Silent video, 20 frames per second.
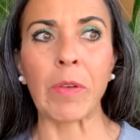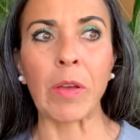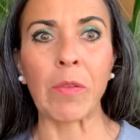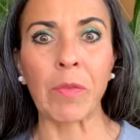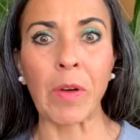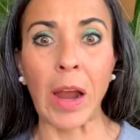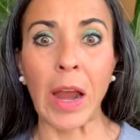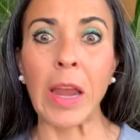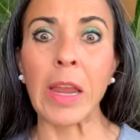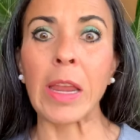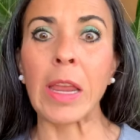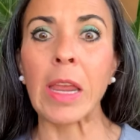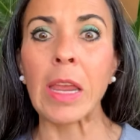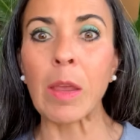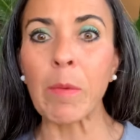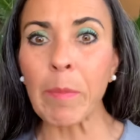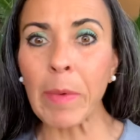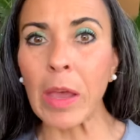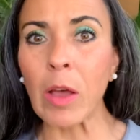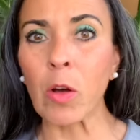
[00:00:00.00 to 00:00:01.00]
If I
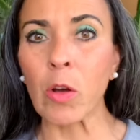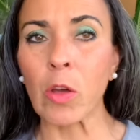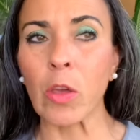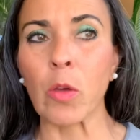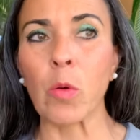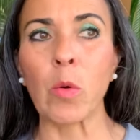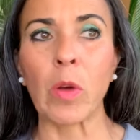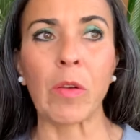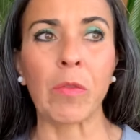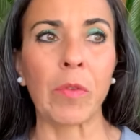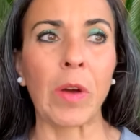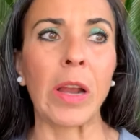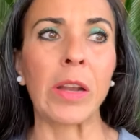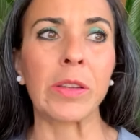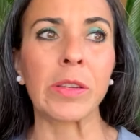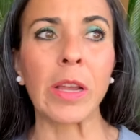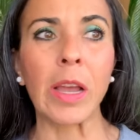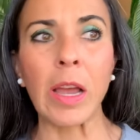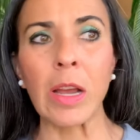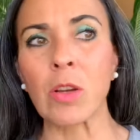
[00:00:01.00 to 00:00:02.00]
email you, if I
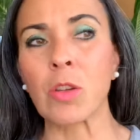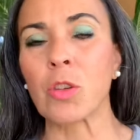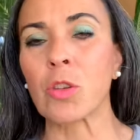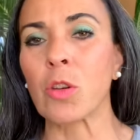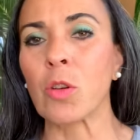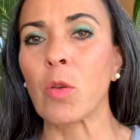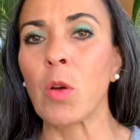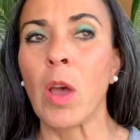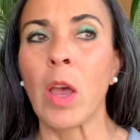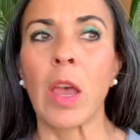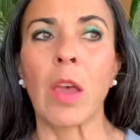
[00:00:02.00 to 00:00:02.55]
text you,